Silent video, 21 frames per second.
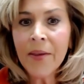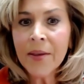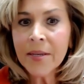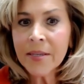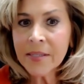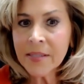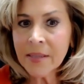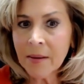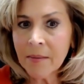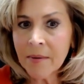
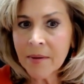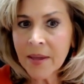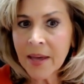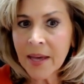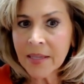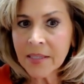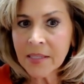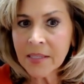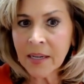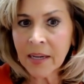Some of
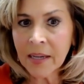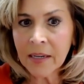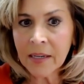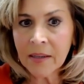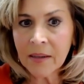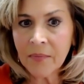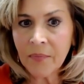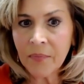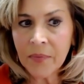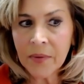that's not
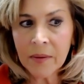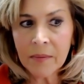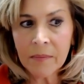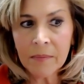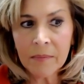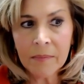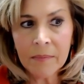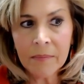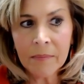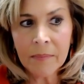
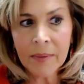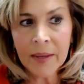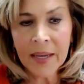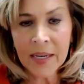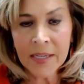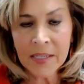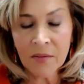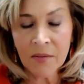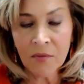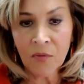
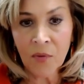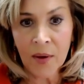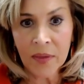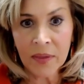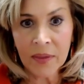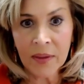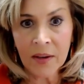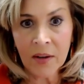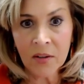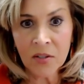because of what
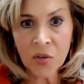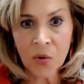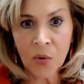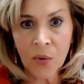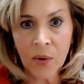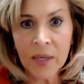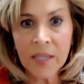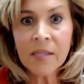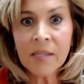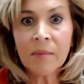their
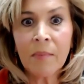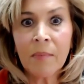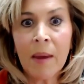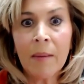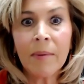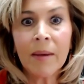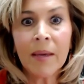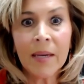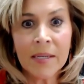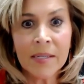choice,
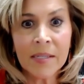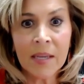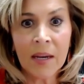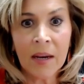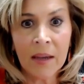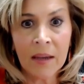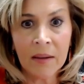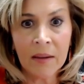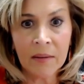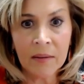maybe because
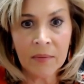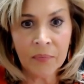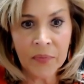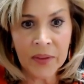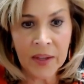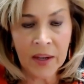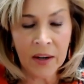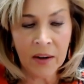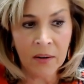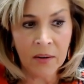
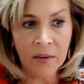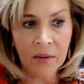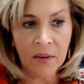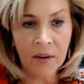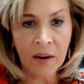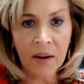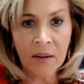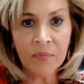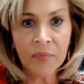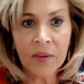their
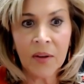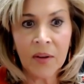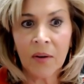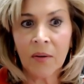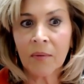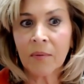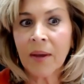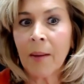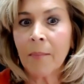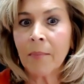
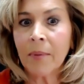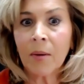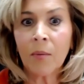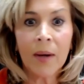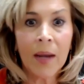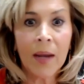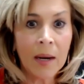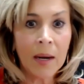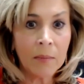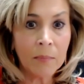company
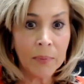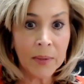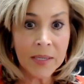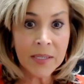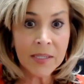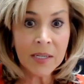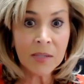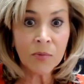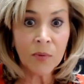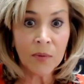went out of
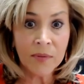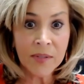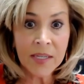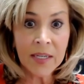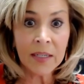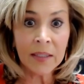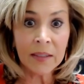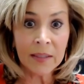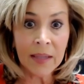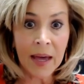business. We've seen
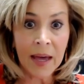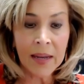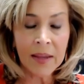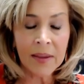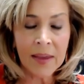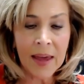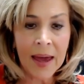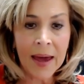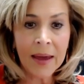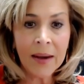a lot of
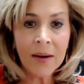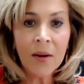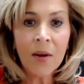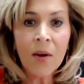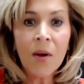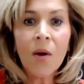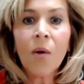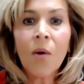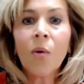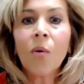that,
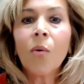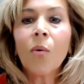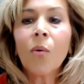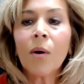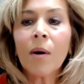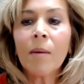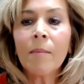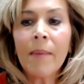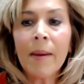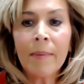
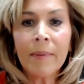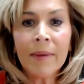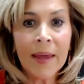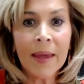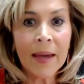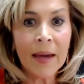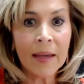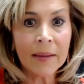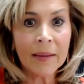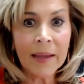or maybe they
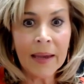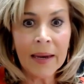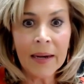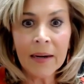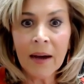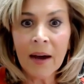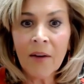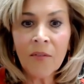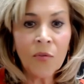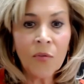got laid
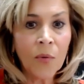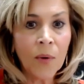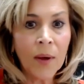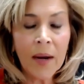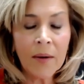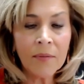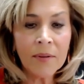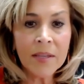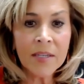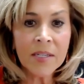off,
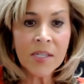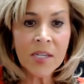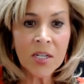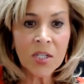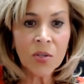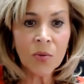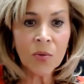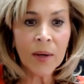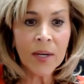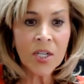whatever the
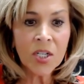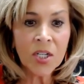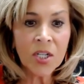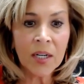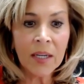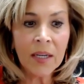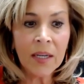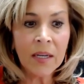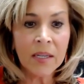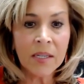situation
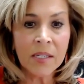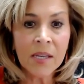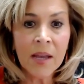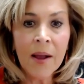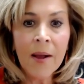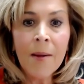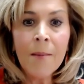is.